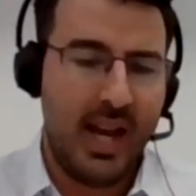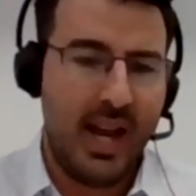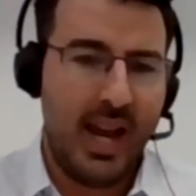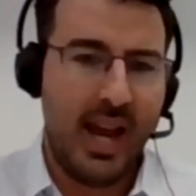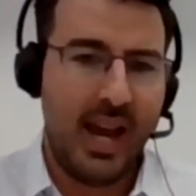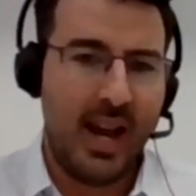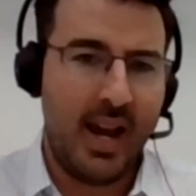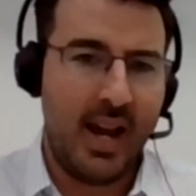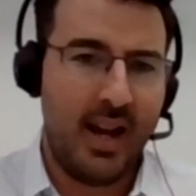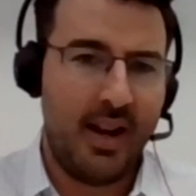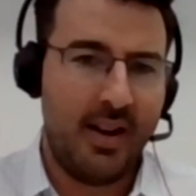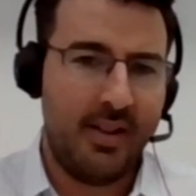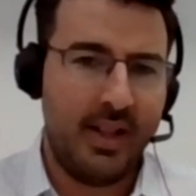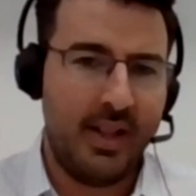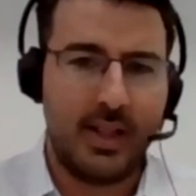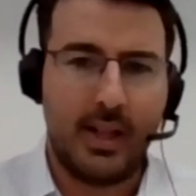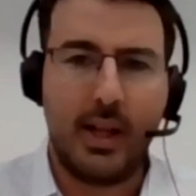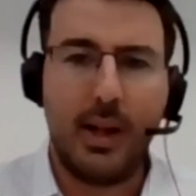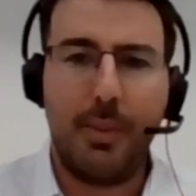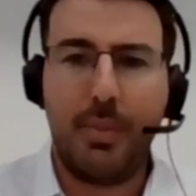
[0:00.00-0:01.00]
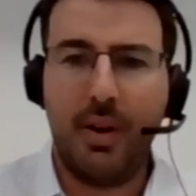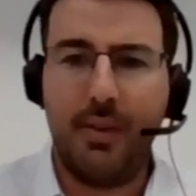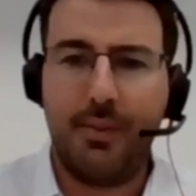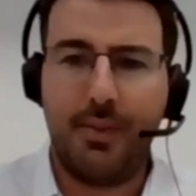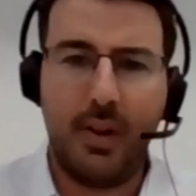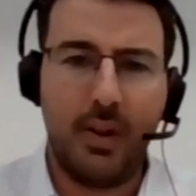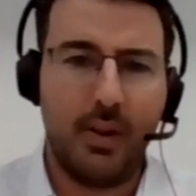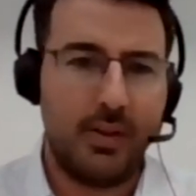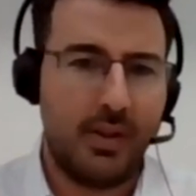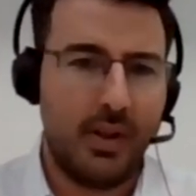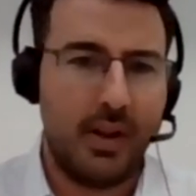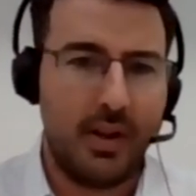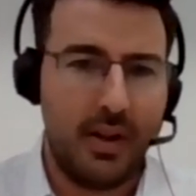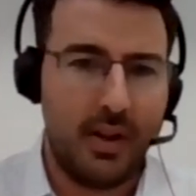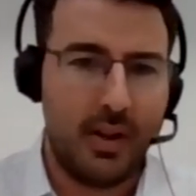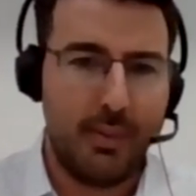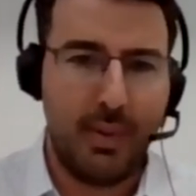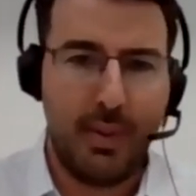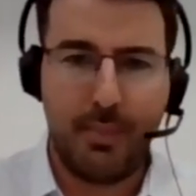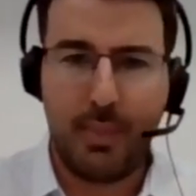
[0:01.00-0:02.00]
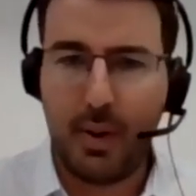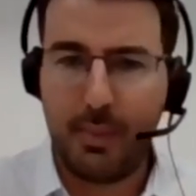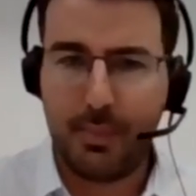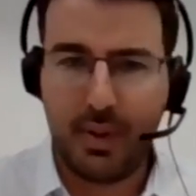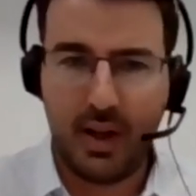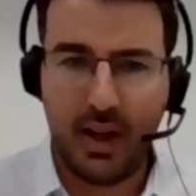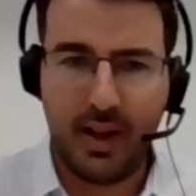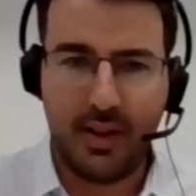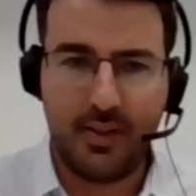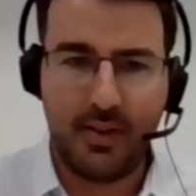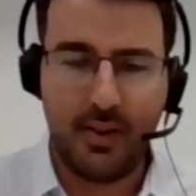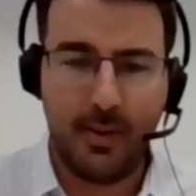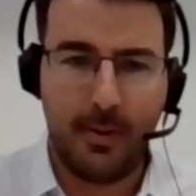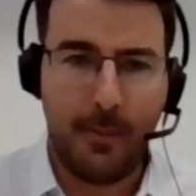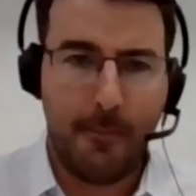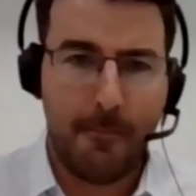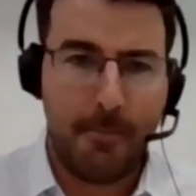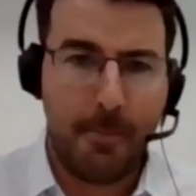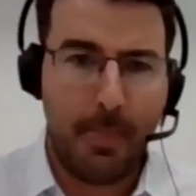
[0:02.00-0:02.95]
And there's a couple of fields that need to be populated.